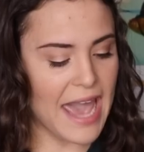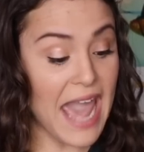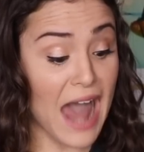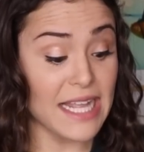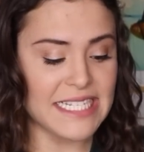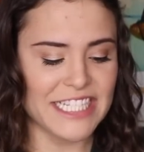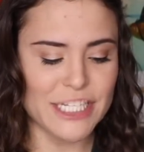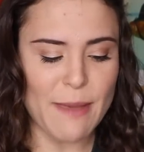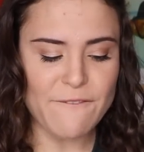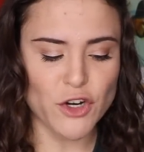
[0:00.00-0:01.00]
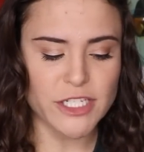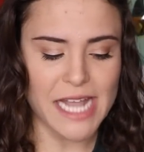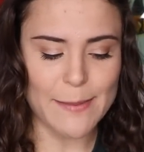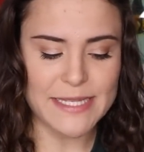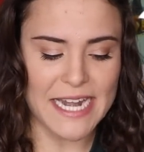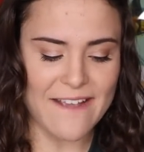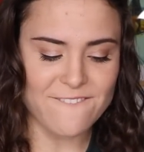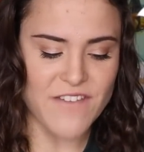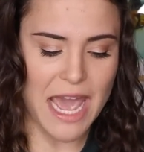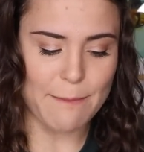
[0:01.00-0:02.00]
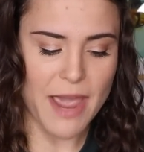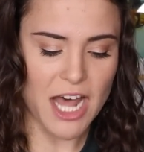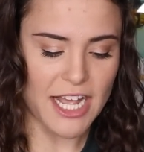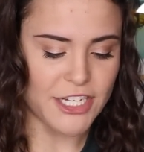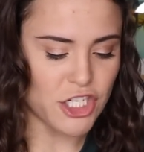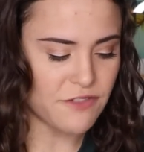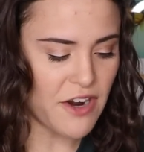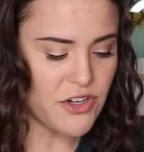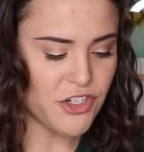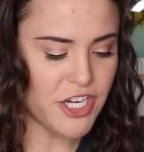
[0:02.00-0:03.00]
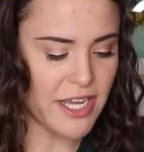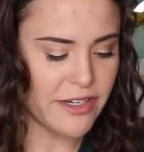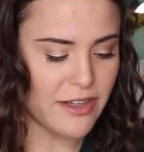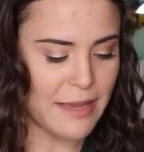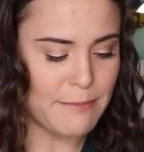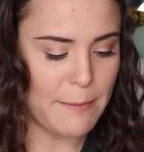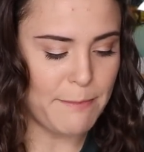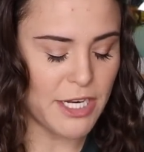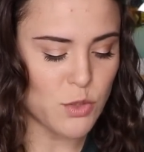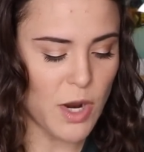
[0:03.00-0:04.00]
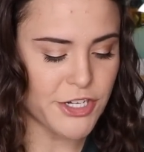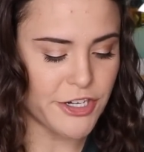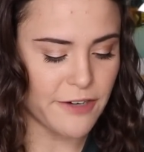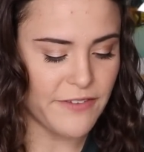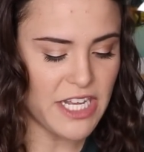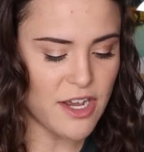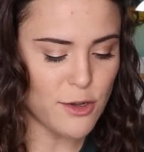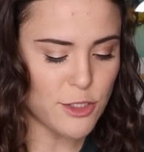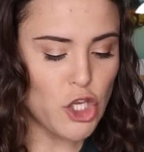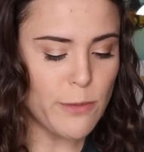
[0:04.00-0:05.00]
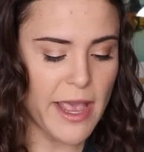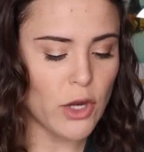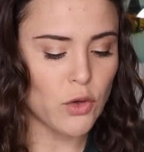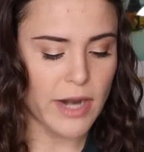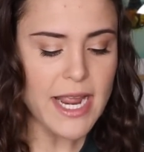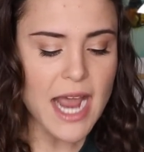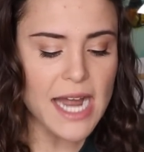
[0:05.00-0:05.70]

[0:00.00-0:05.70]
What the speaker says: Hey Alex, this is my first time sending fan mail. I just found your channel and been binge watching your videos. You make great